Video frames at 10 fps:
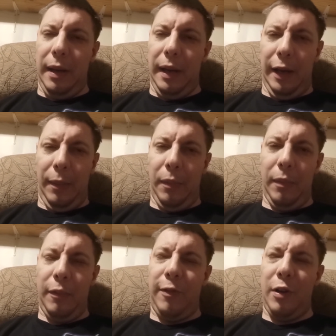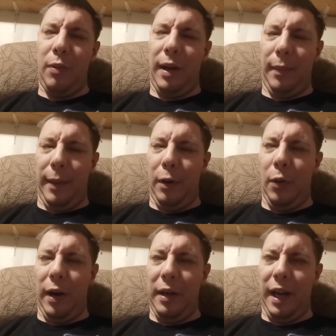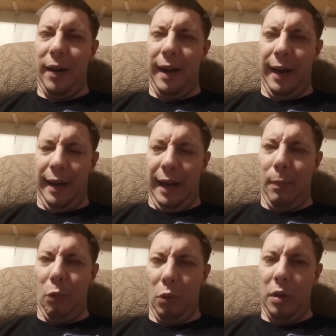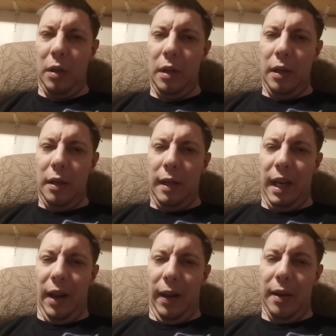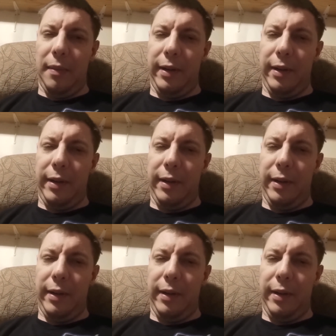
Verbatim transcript: um, first week of May Blue Hunt together and April's together.